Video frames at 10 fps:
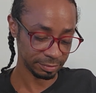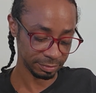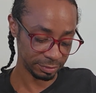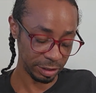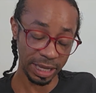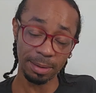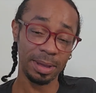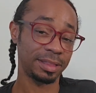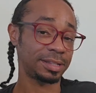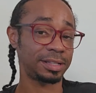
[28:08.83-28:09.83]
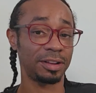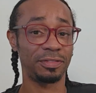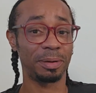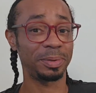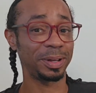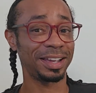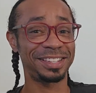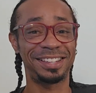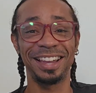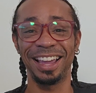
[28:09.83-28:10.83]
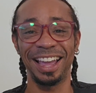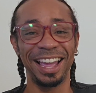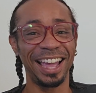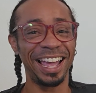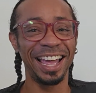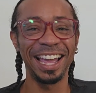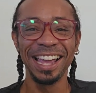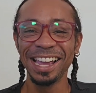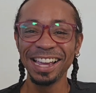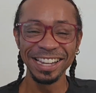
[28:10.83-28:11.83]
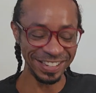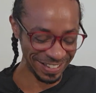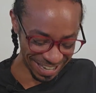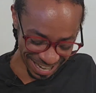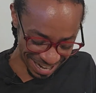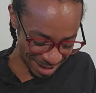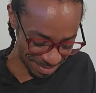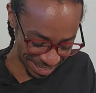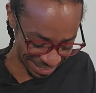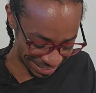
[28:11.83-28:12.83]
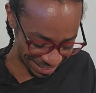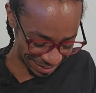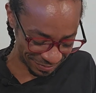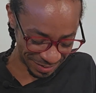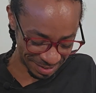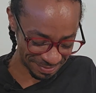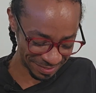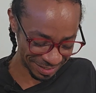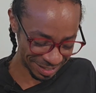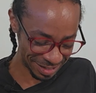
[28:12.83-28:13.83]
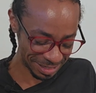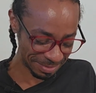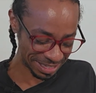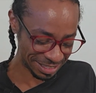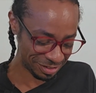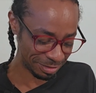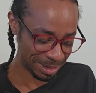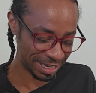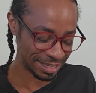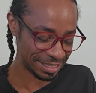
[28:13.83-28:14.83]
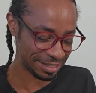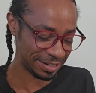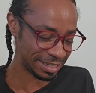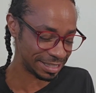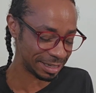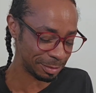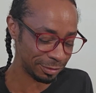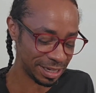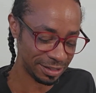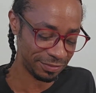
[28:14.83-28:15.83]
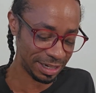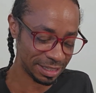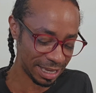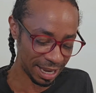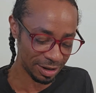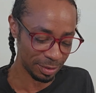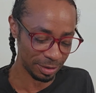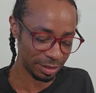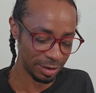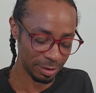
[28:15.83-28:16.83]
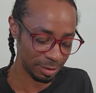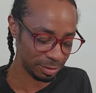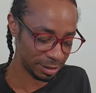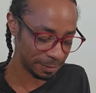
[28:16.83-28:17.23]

You can't make this stuff up, you guys. You cannot make this stuff up. Closing message for my Cancerian, Sun, Moon, Rising, Venus, and North Node.